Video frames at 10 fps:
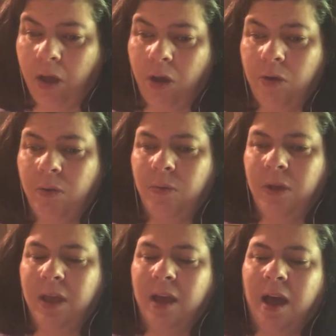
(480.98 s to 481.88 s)

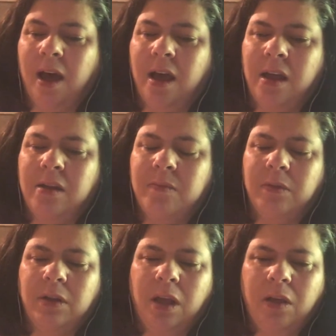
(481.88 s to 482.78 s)
going on
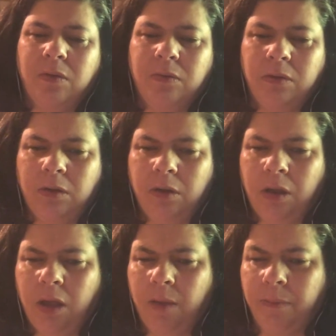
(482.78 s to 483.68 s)
below.
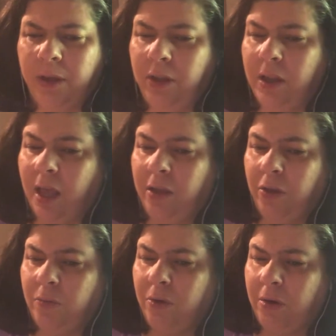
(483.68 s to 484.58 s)
But now
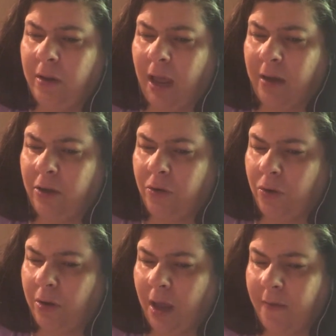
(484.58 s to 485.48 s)
you, now you
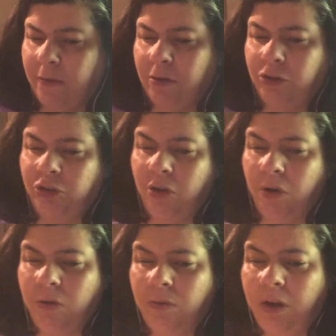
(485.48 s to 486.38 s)
never
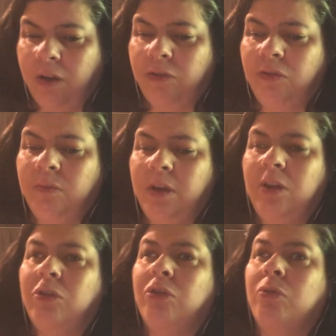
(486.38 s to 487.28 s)
shown it to
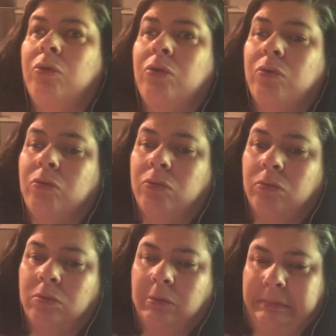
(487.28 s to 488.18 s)
me, do you?